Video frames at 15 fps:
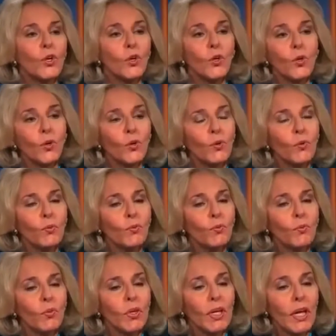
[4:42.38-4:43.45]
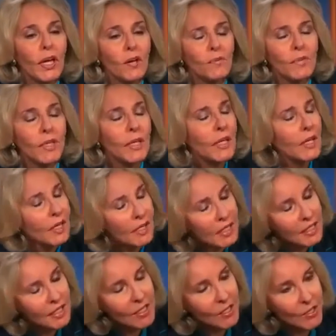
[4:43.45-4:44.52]
who came to
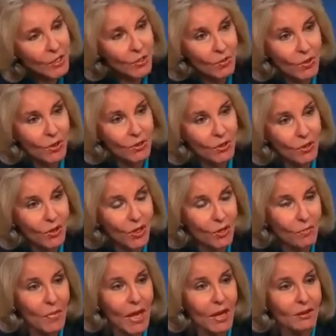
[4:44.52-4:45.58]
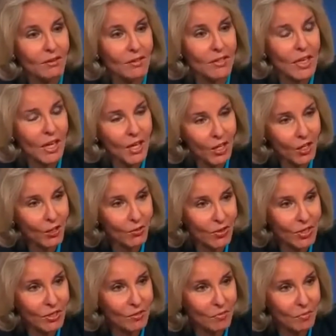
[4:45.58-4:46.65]
listen to you all talk about
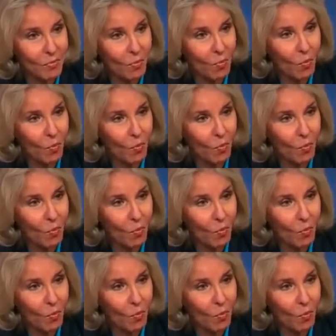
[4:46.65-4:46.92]
secularism.